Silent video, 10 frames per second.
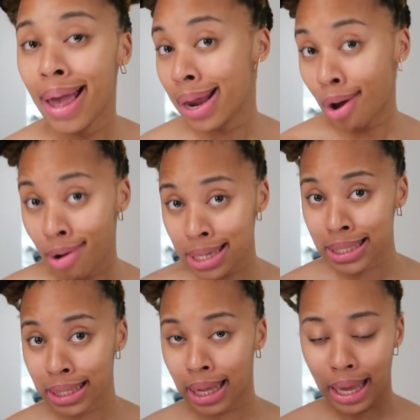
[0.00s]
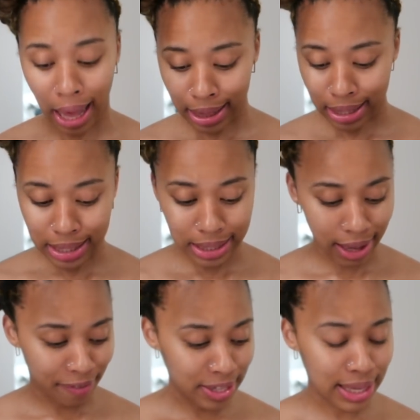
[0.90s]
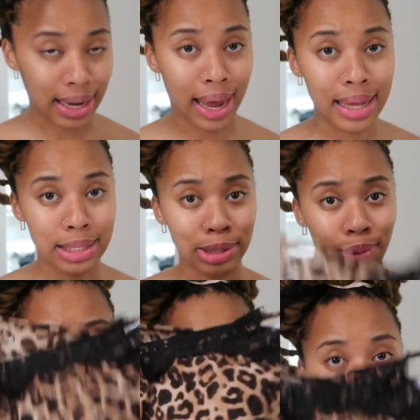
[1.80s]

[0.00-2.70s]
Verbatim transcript: And honestly, this stuff is a nice little